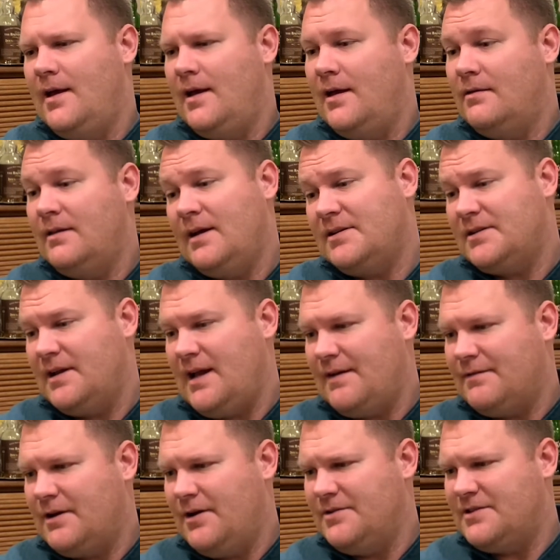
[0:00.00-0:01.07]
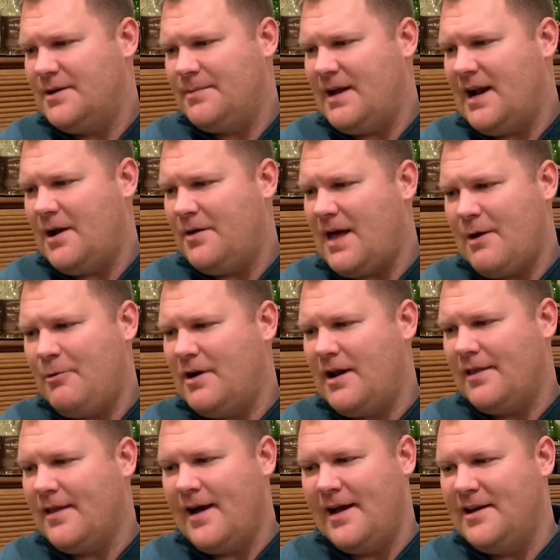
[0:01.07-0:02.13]
And they actually have codes here, but I went
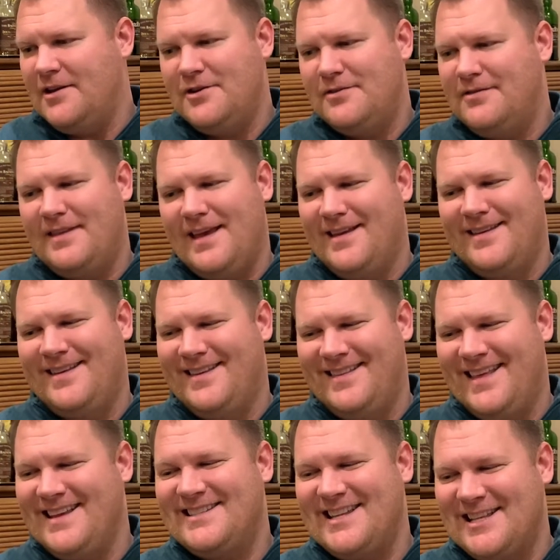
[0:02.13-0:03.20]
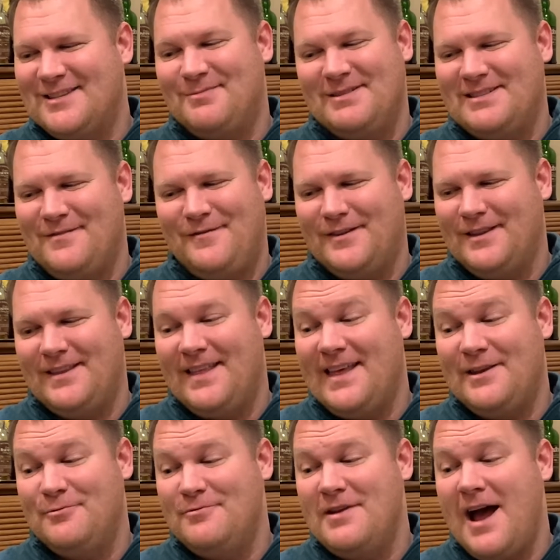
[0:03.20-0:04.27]
online and they said specifically they
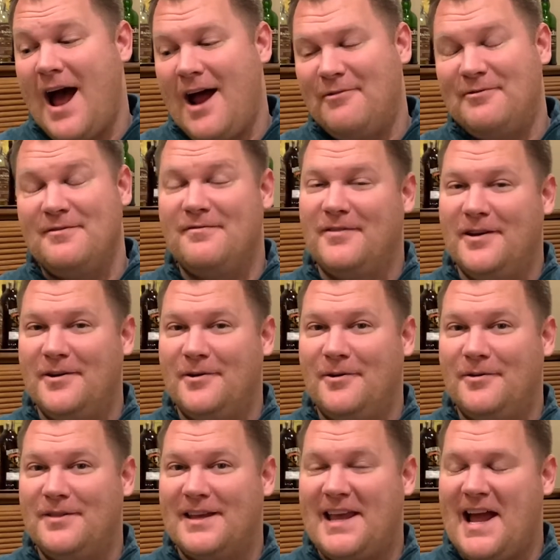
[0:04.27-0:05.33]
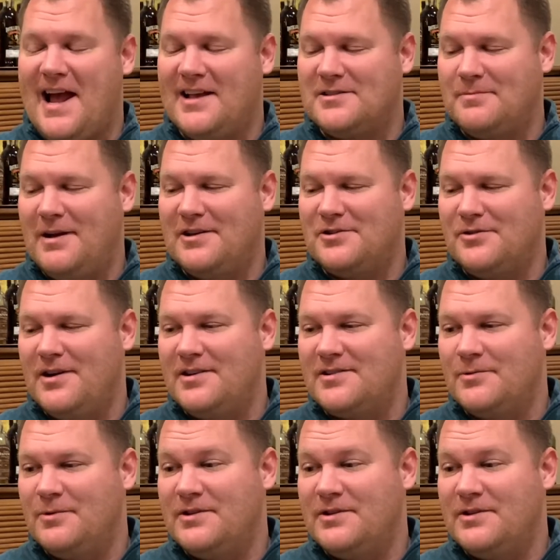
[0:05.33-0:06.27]
do not reveal the cask maturation,